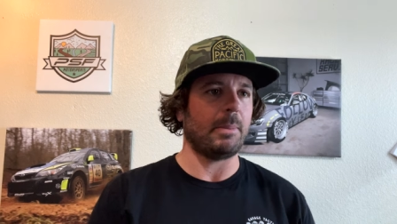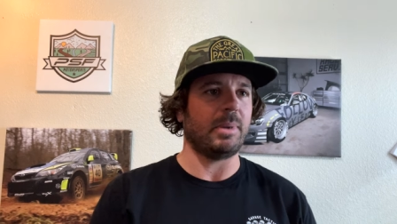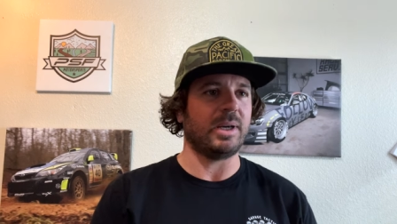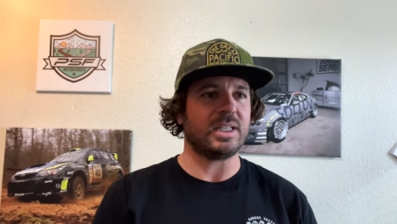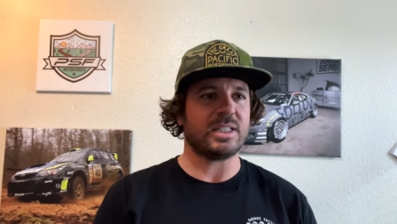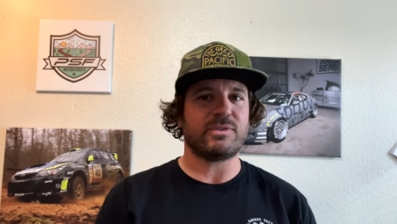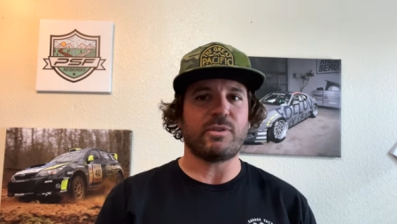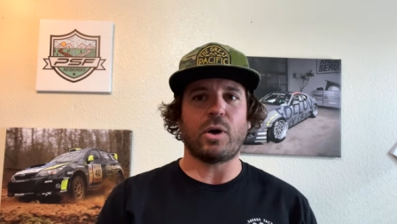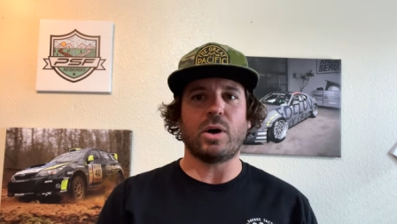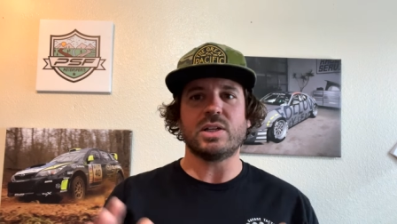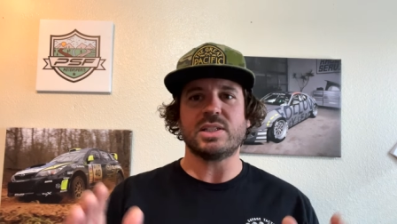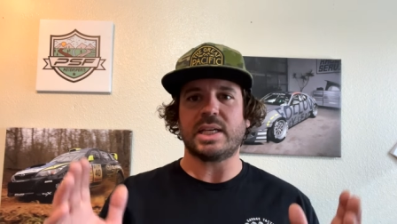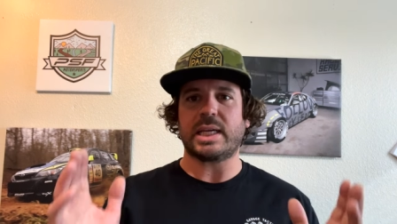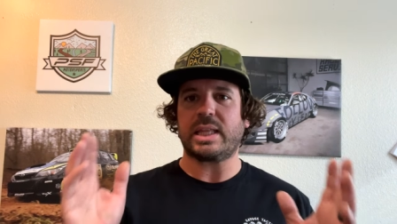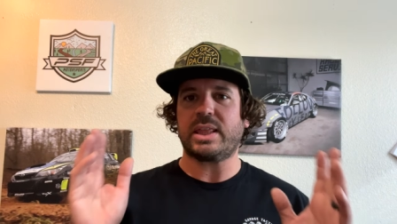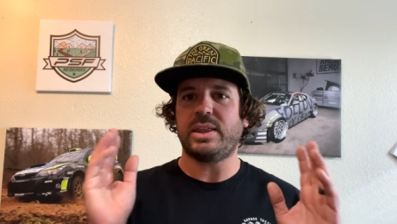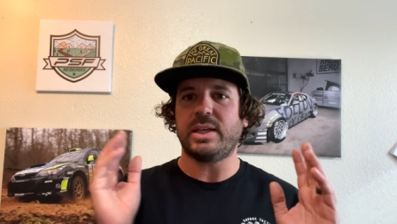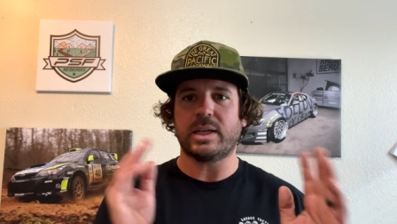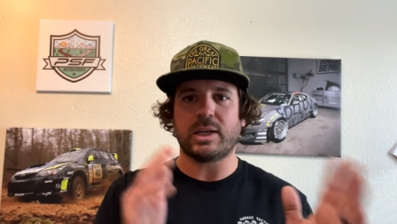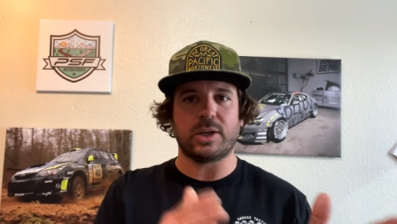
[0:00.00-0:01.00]
but as far as
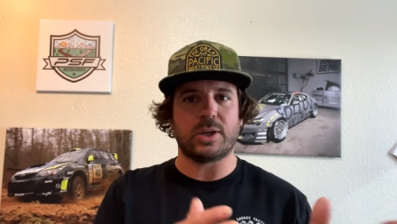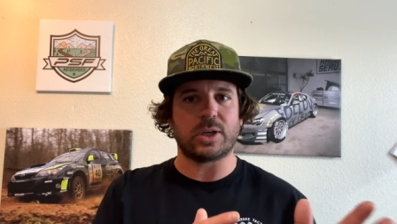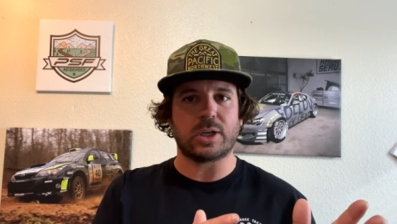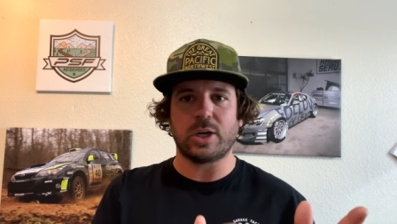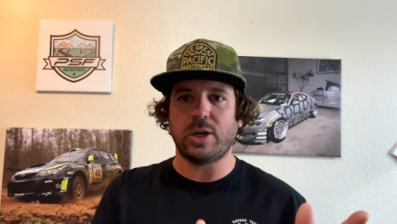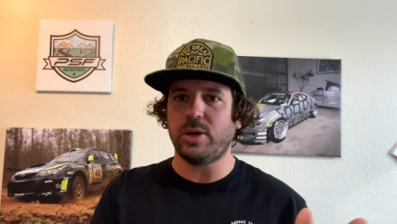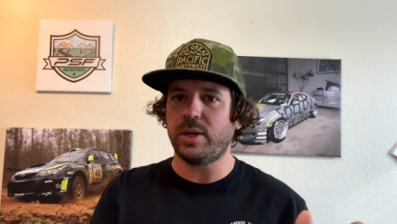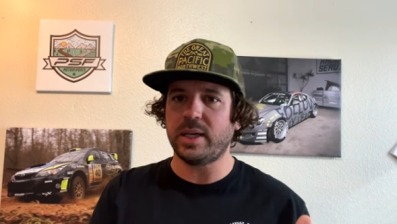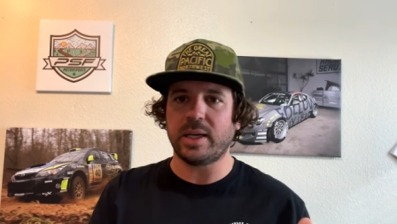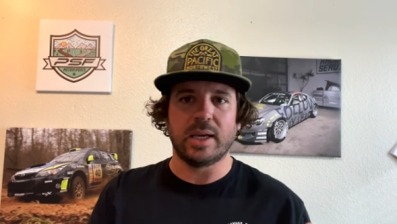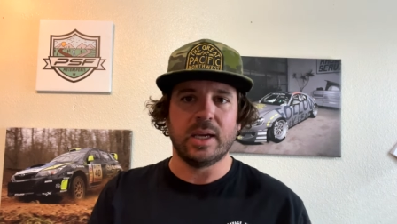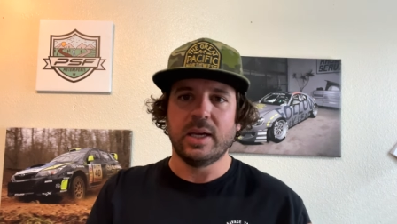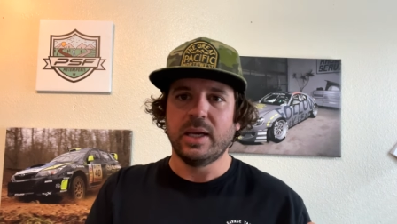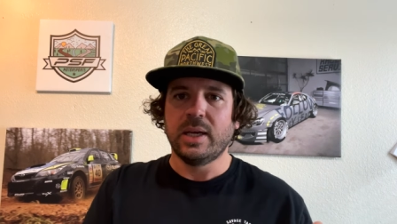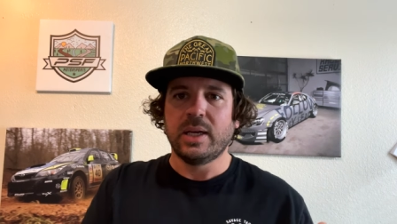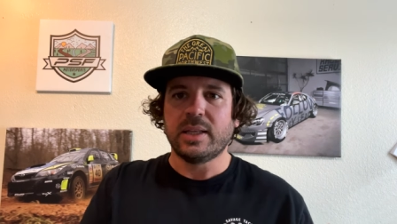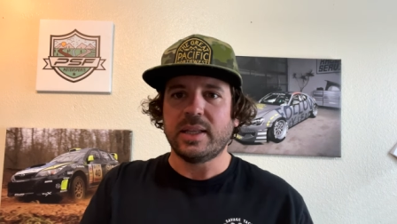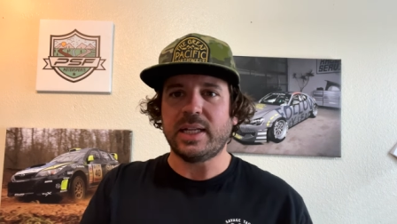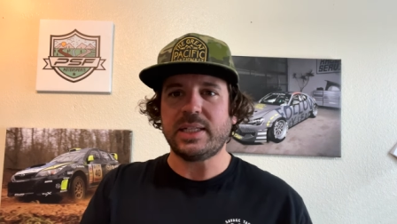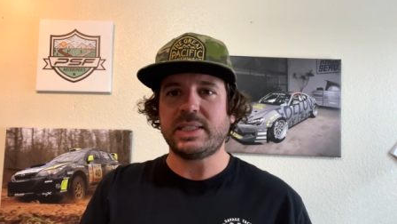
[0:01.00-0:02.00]
like thick undercoating
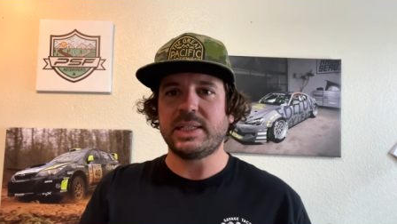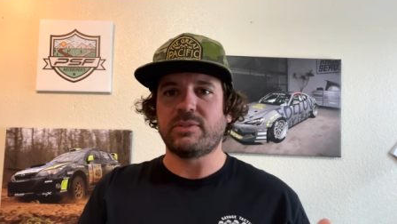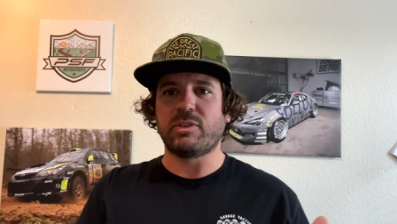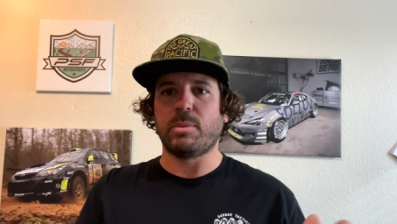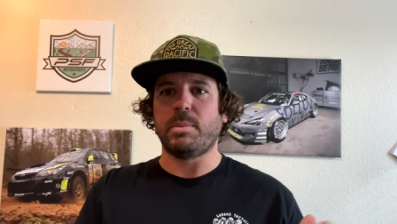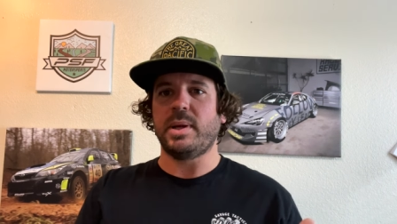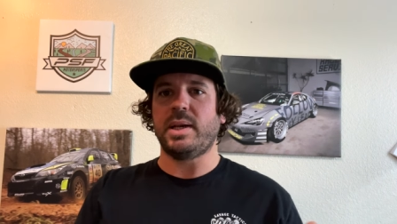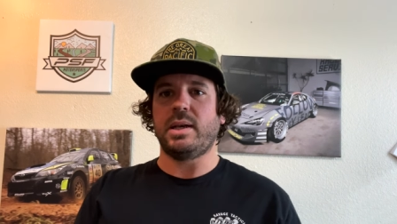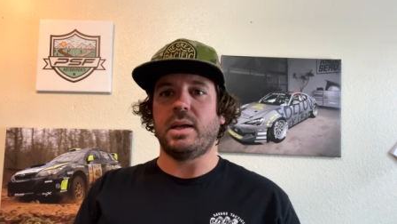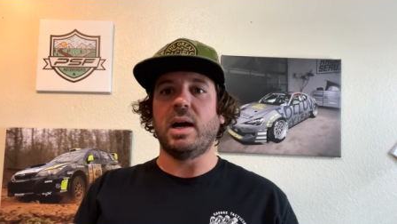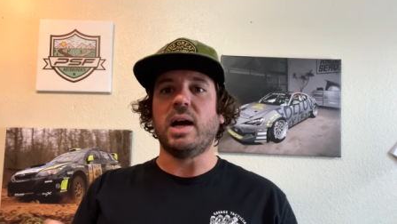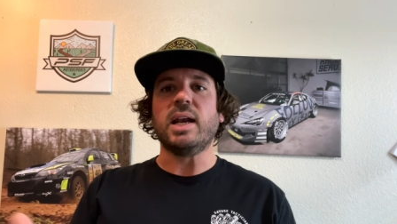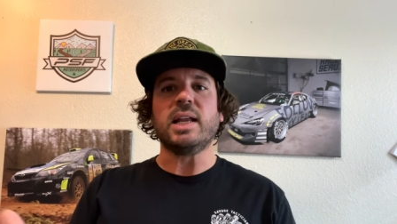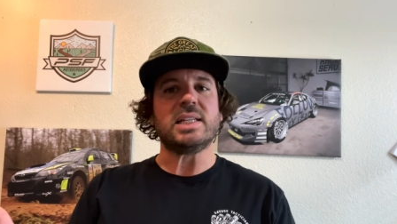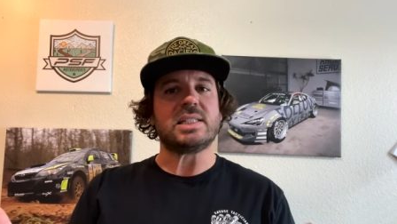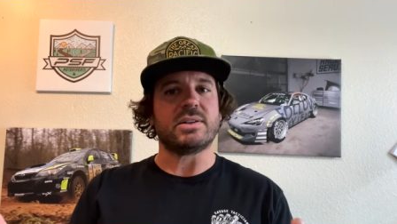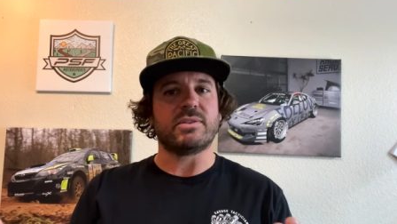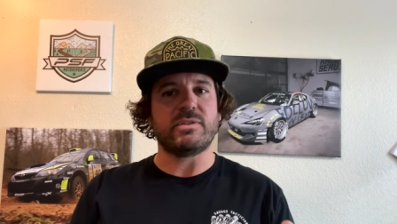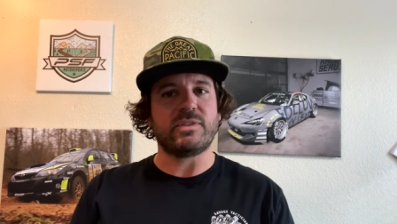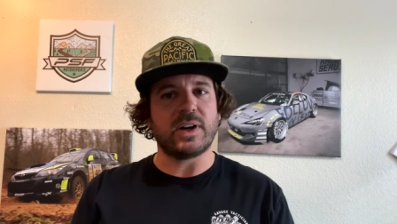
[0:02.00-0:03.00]
that's never been done.
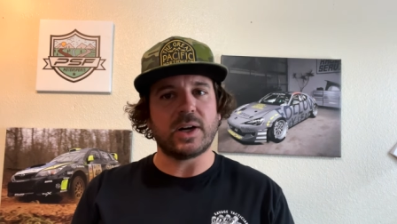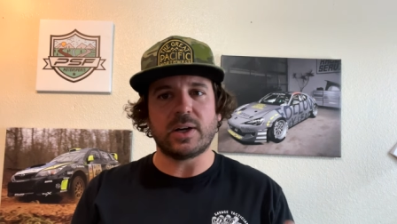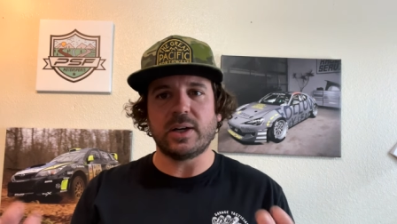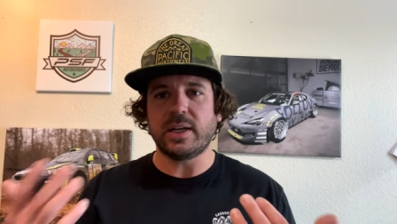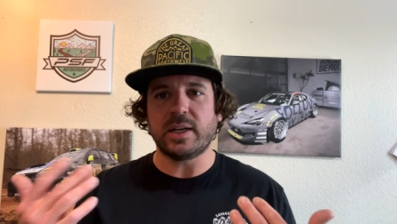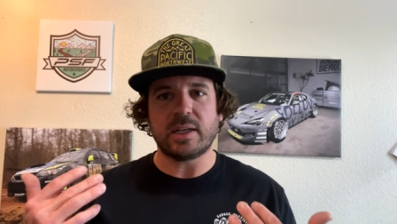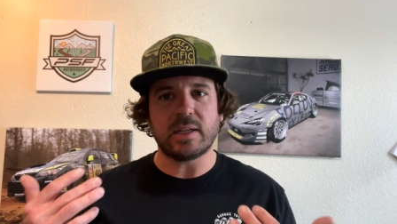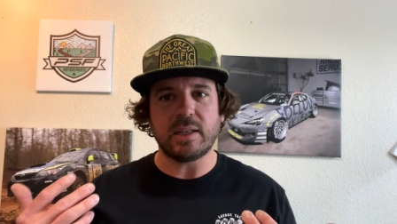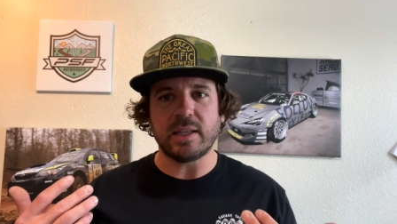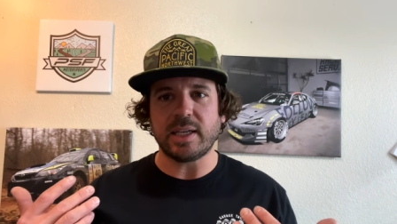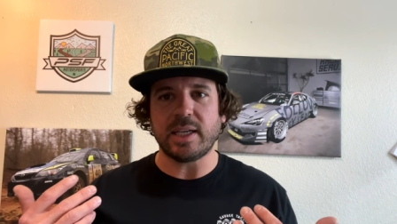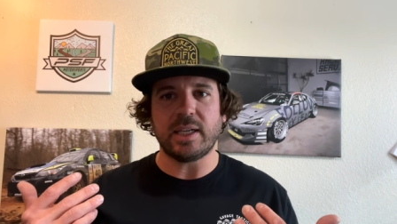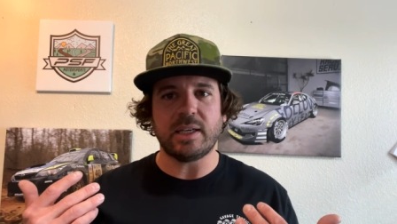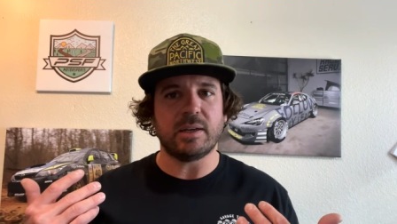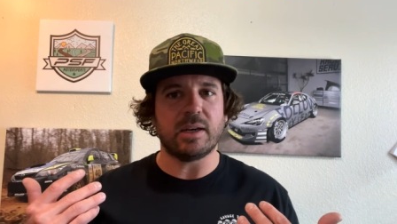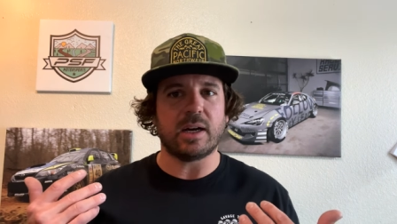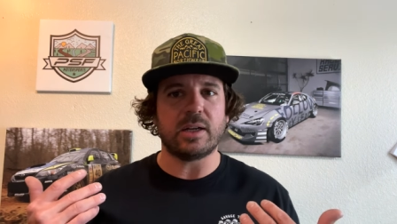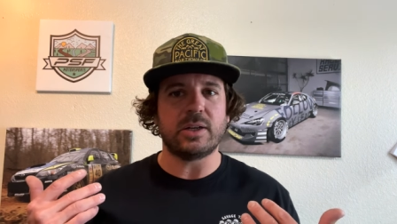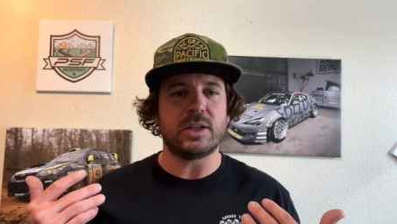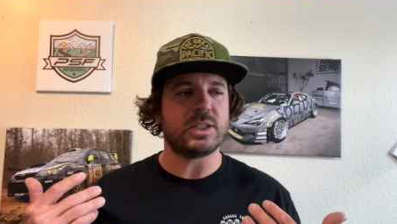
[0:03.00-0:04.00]
It's a very
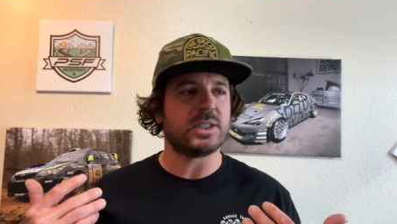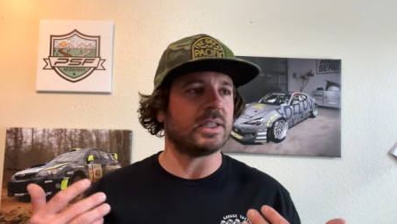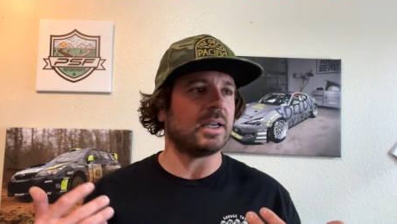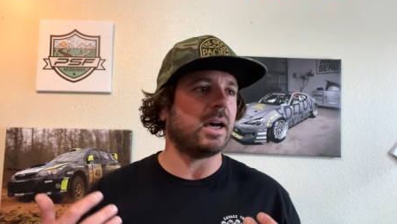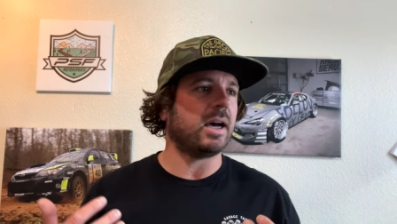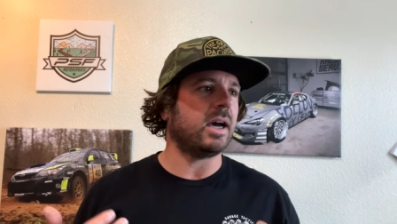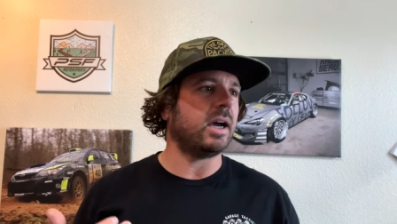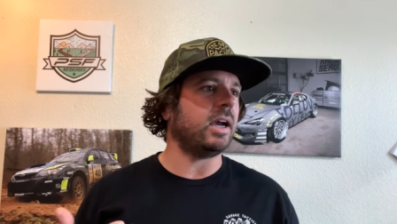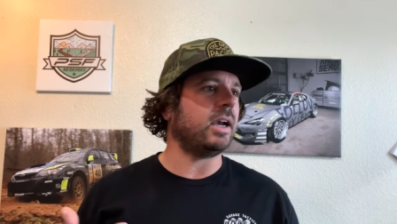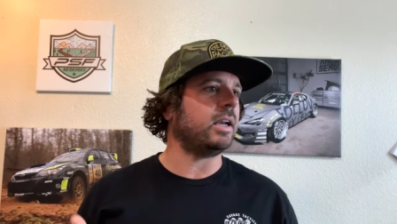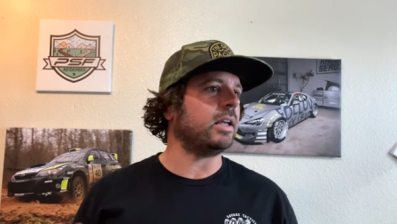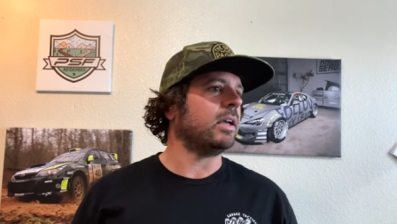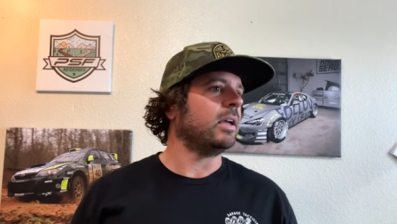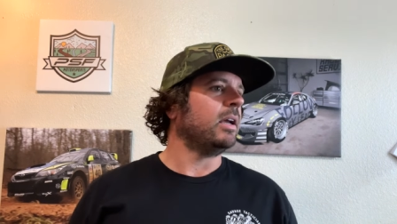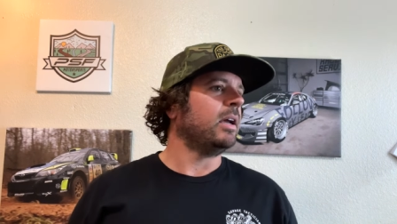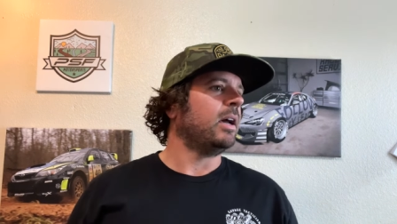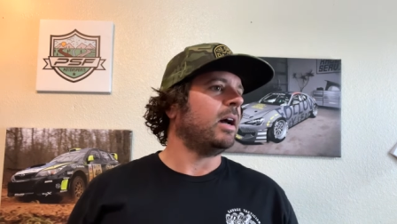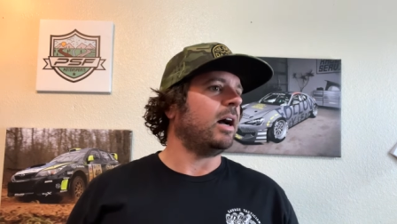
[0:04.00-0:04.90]
clean underside.